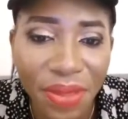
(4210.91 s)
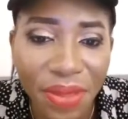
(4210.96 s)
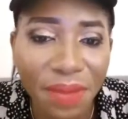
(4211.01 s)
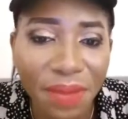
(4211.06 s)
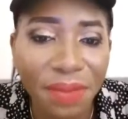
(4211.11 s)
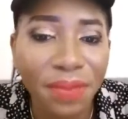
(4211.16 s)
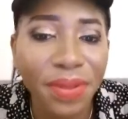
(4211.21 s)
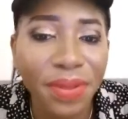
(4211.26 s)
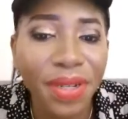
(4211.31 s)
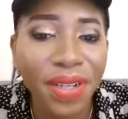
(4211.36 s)

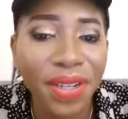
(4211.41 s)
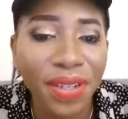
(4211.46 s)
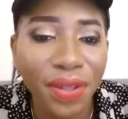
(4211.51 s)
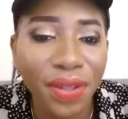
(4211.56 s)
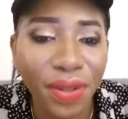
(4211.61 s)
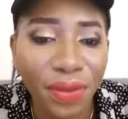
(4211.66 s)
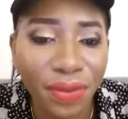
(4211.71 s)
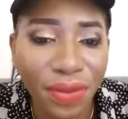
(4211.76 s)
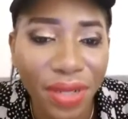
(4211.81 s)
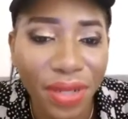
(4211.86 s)
Break
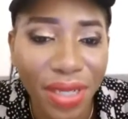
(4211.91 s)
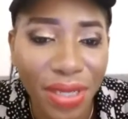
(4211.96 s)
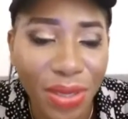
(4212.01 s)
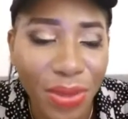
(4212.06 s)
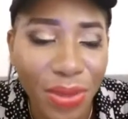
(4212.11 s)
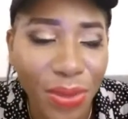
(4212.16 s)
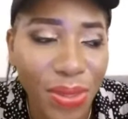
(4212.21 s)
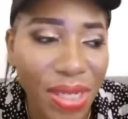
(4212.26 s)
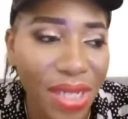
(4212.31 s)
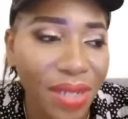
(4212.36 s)
enough
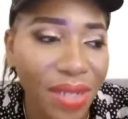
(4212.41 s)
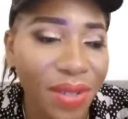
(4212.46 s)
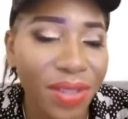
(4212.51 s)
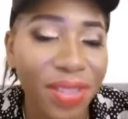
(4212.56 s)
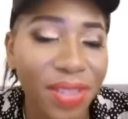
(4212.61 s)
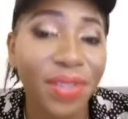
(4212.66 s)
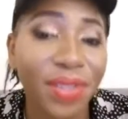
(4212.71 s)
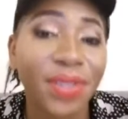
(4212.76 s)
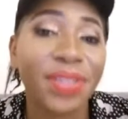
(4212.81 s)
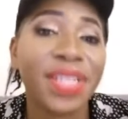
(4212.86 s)
hearts so
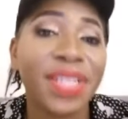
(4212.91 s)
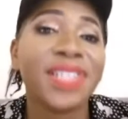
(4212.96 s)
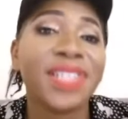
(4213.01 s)
along the road.